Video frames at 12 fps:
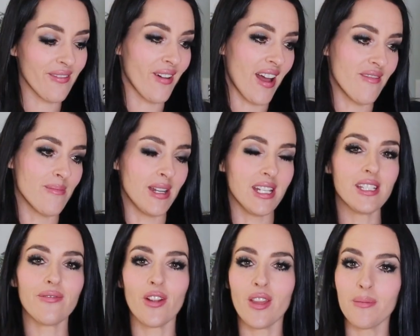5
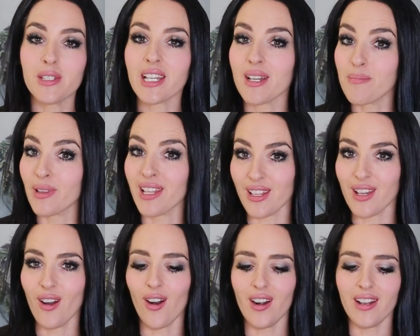minutes for them to completely
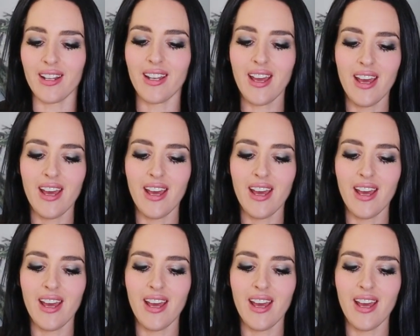harden.